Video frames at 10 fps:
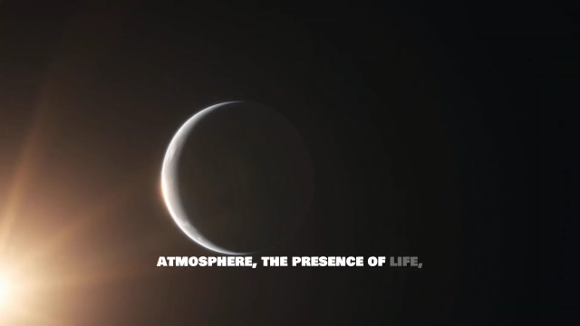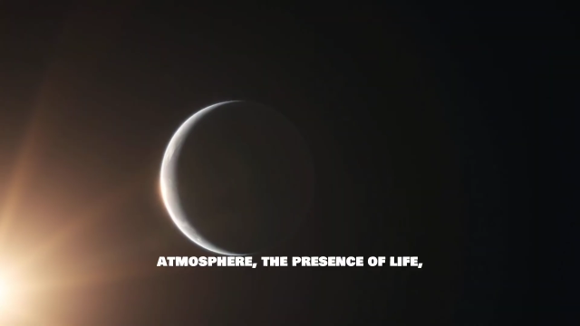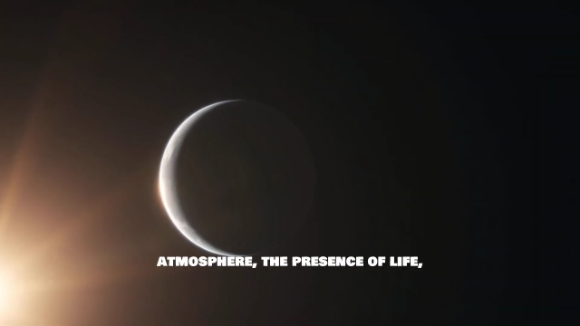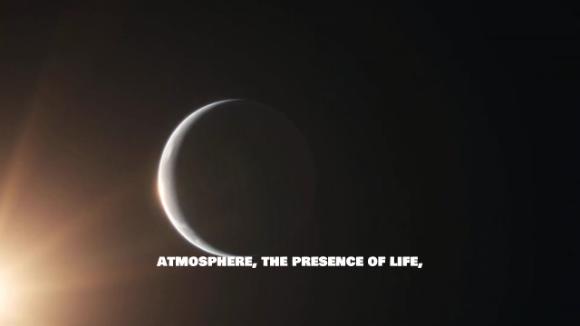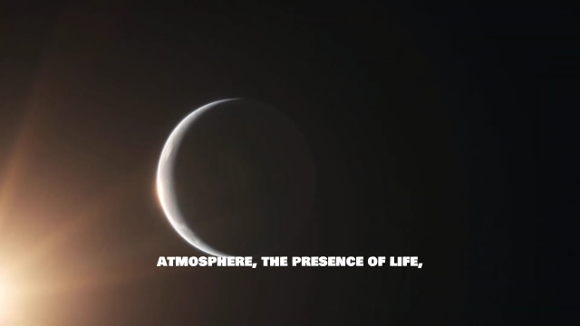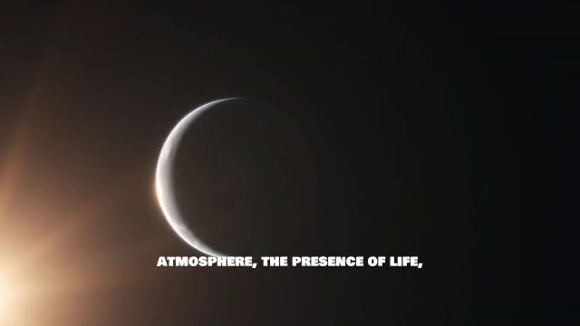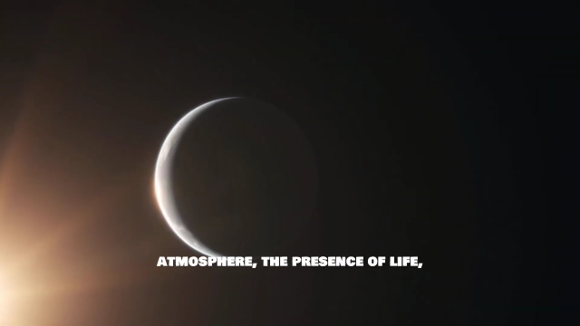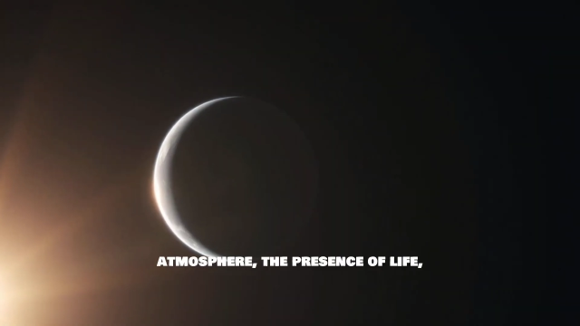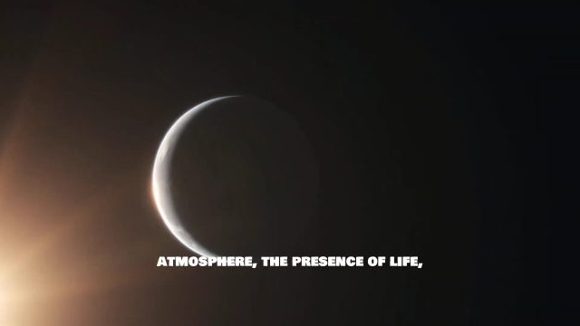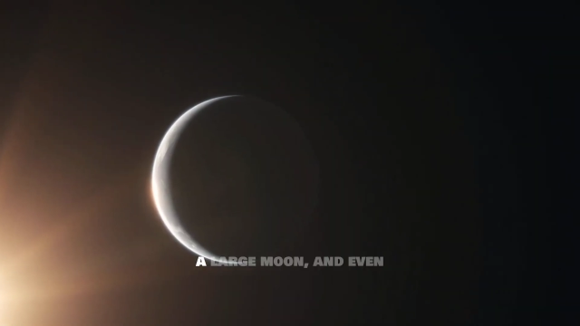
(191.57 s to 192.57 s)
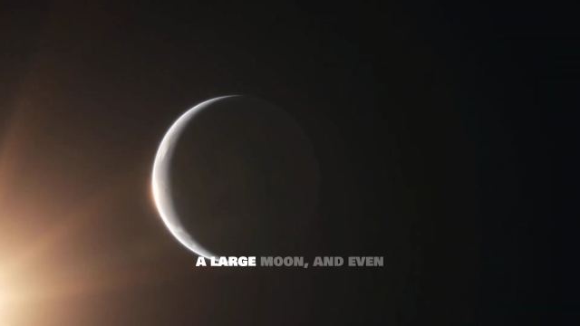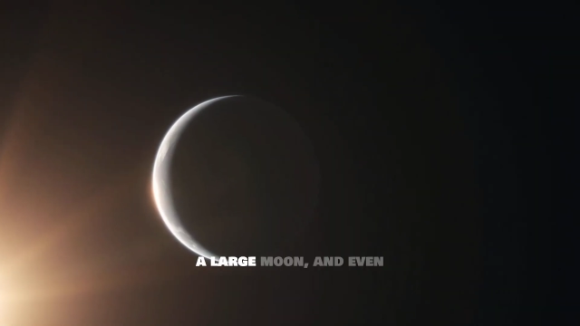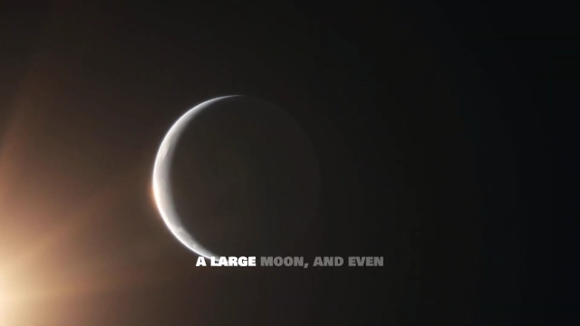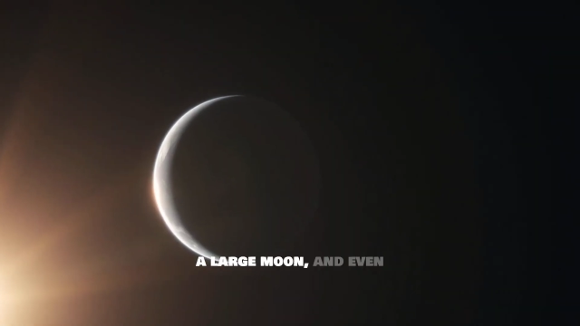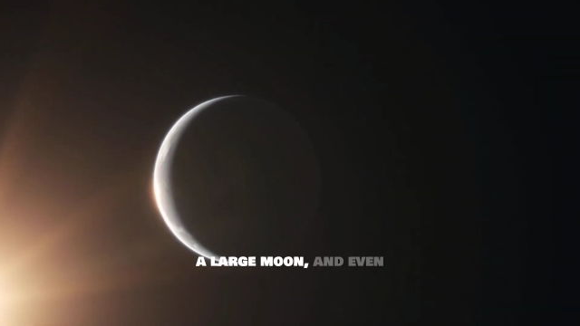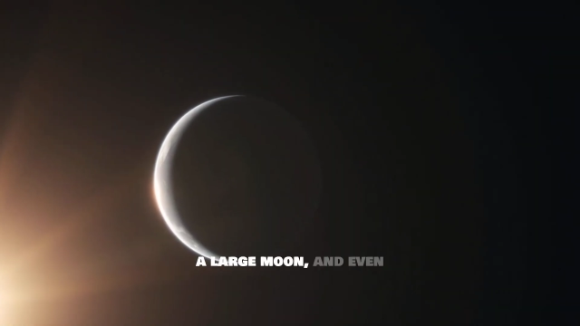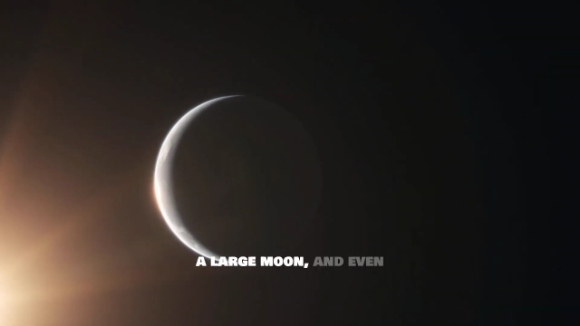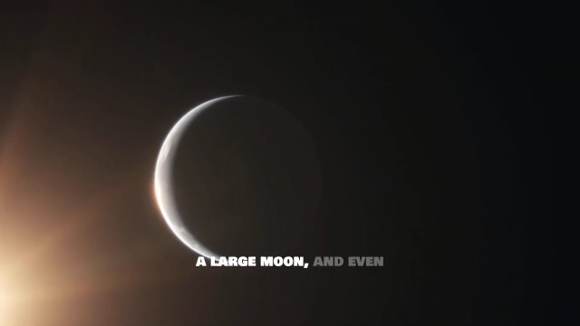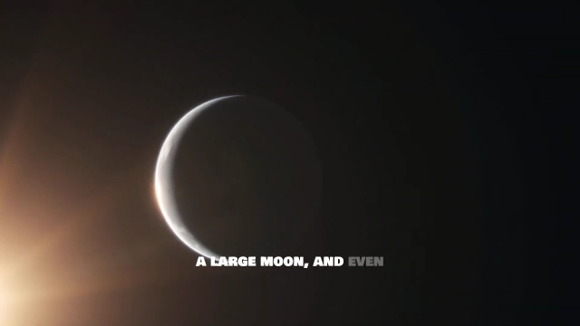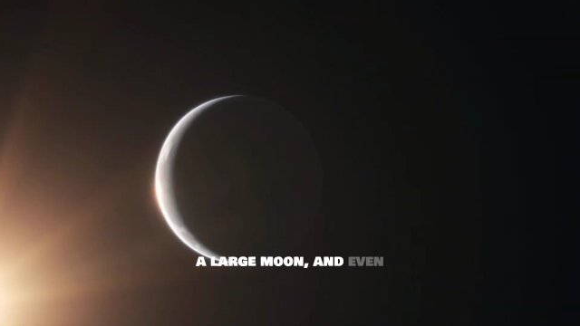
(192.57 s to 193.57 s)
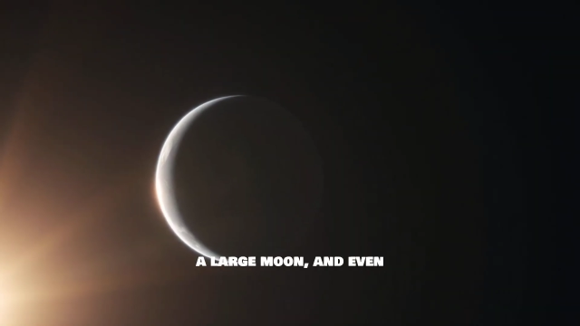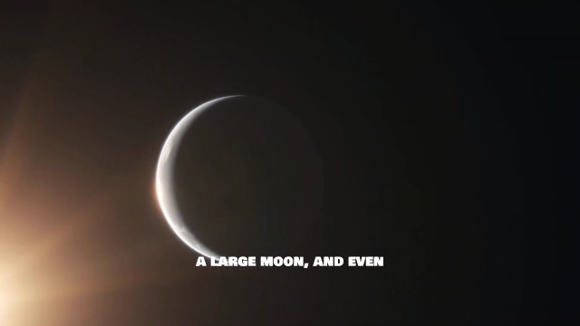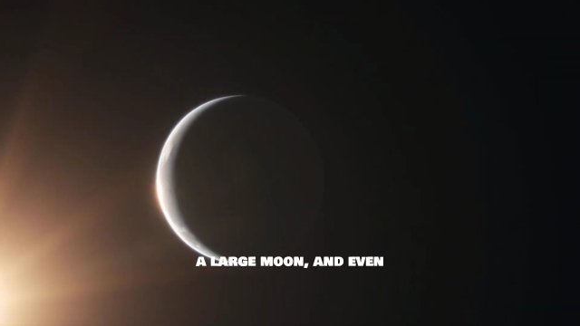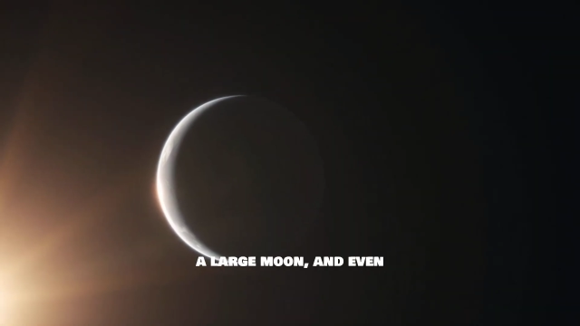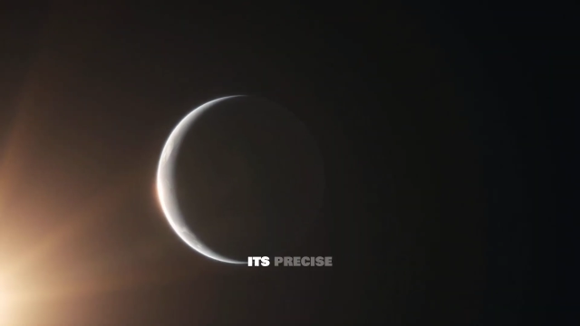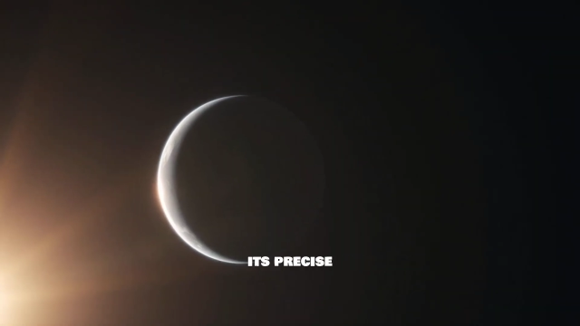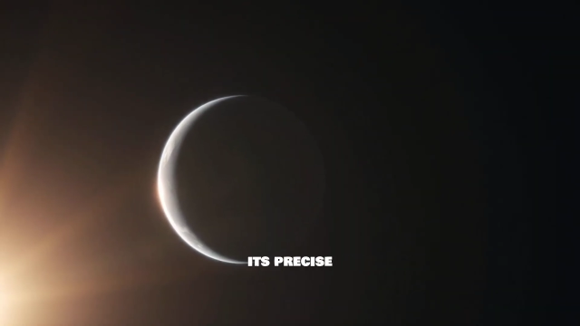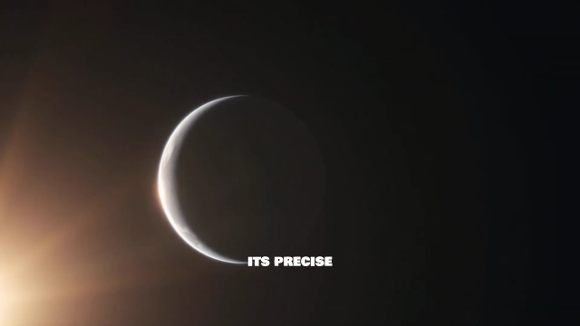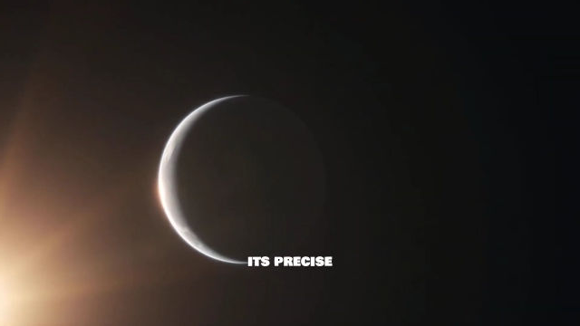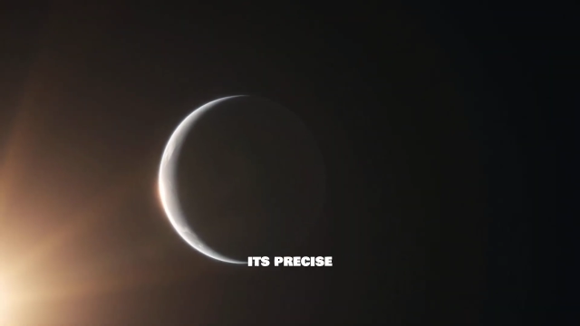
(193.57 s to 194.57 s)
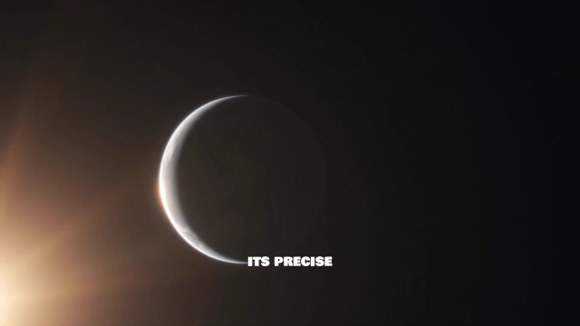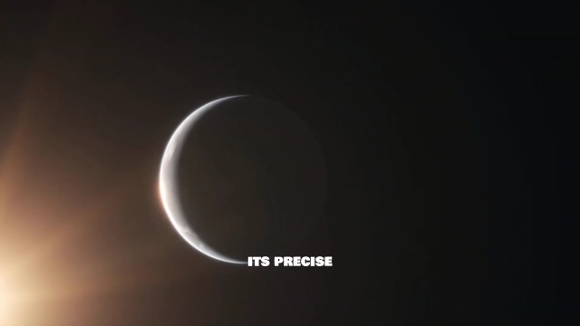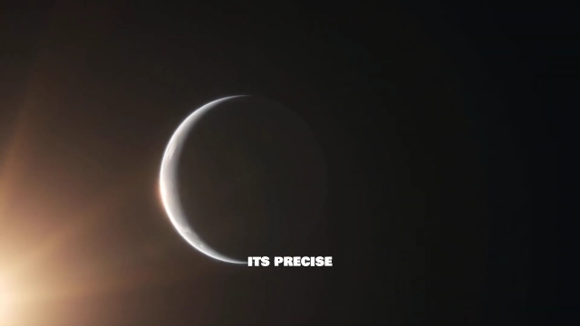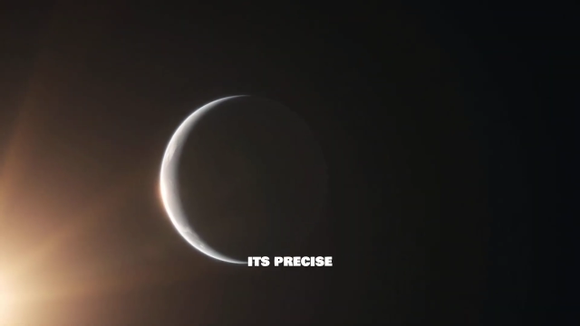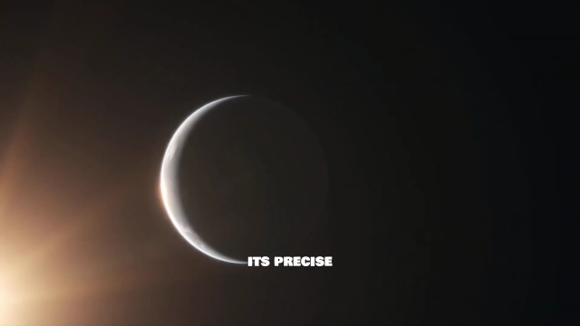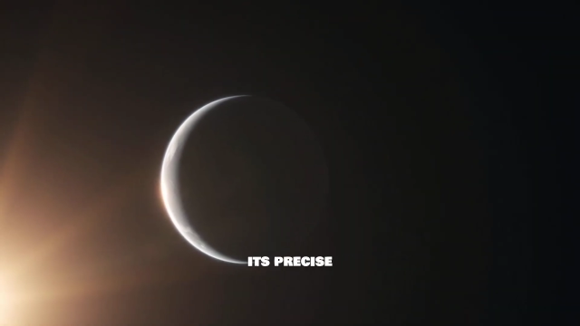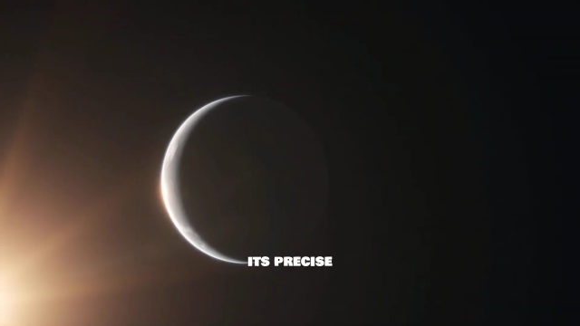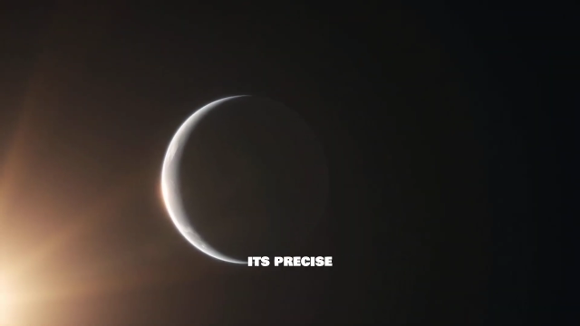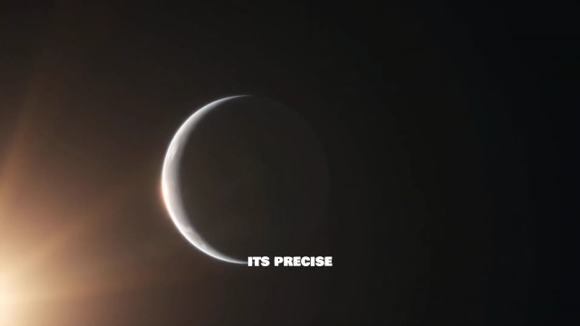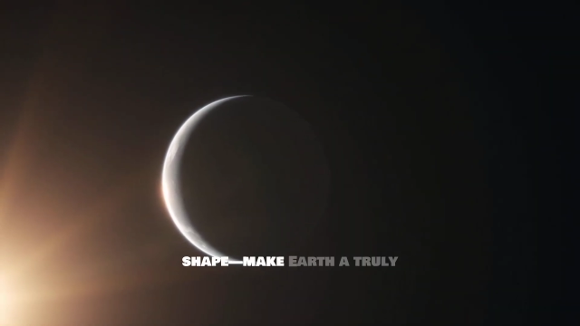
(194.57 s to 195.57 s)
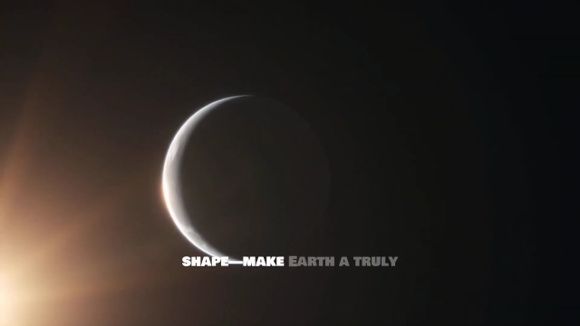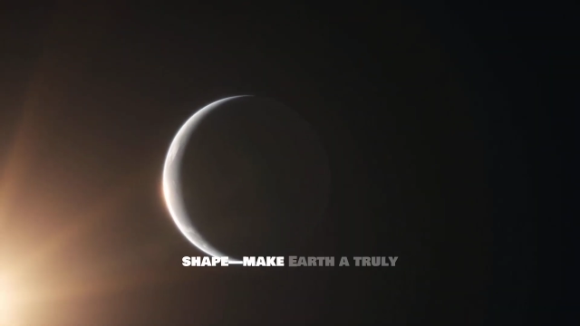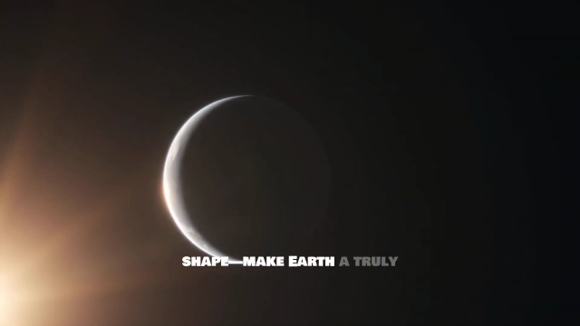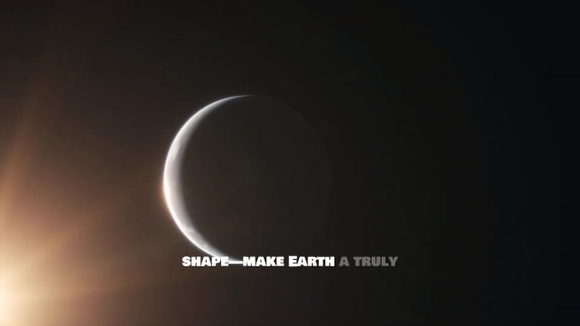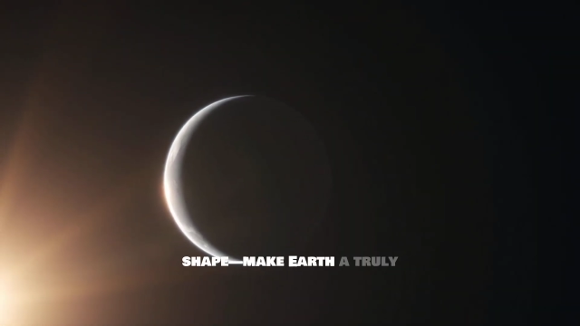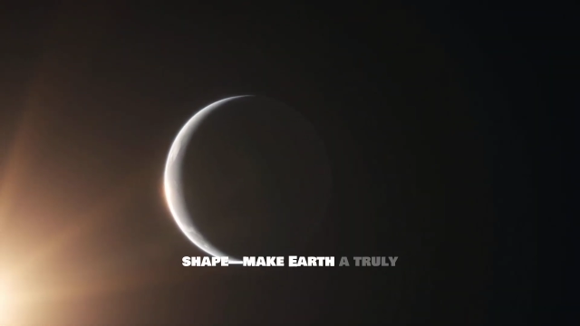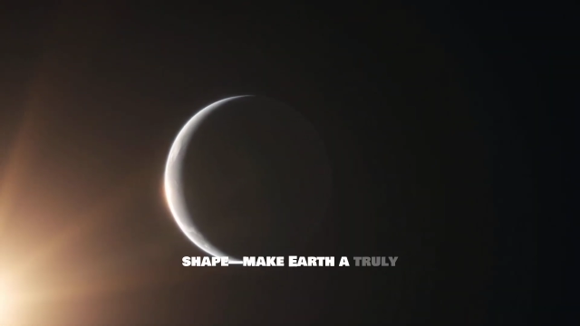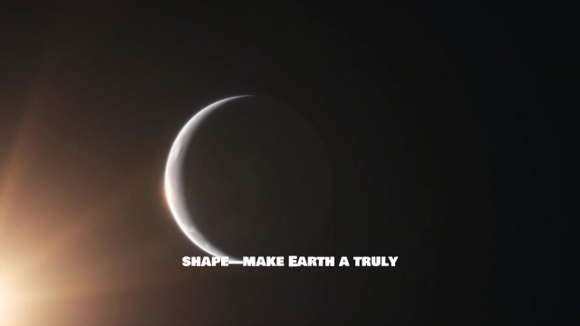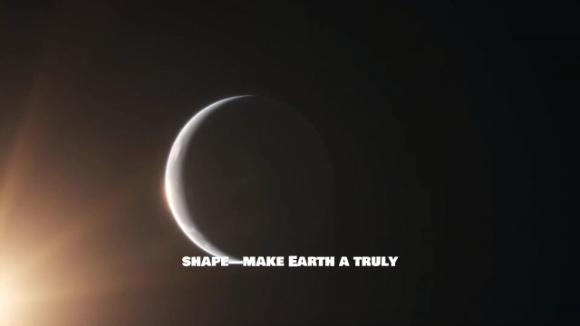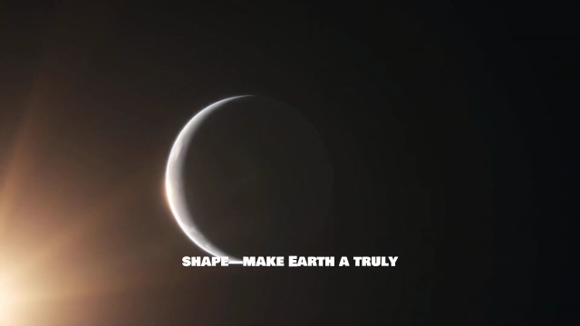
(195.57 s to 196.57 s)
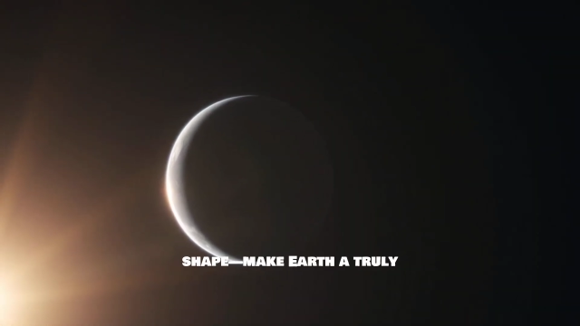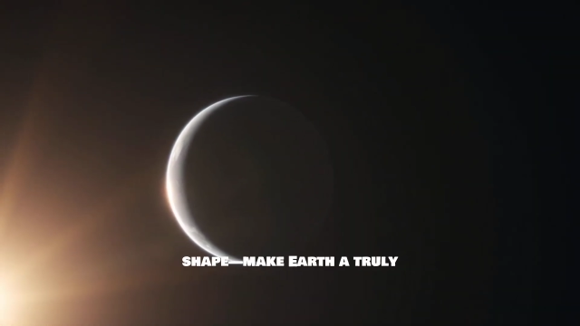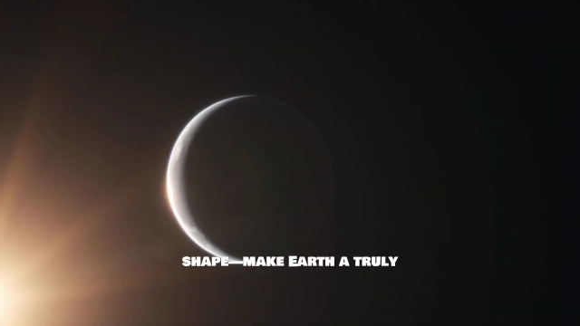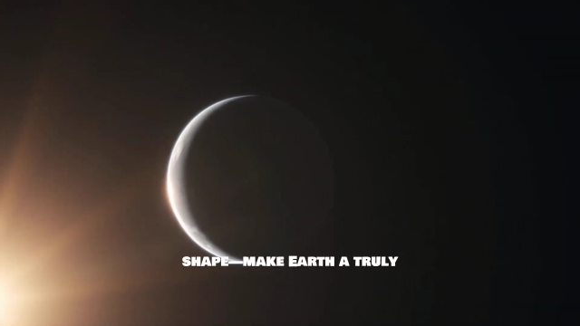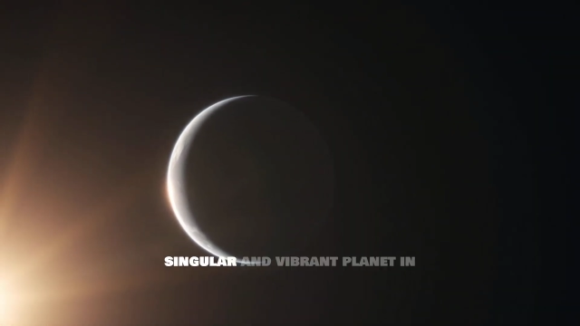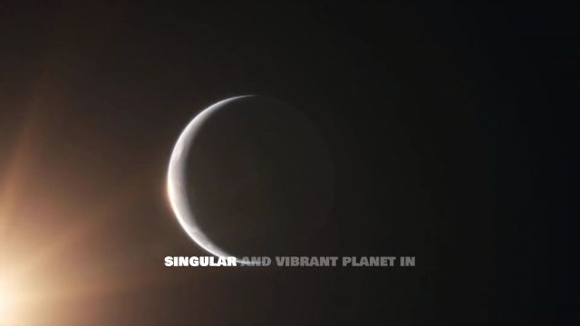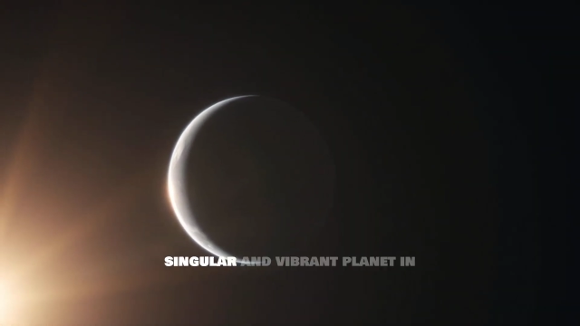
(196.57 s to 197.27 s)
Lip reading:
No face is visible, so there are no lips to read.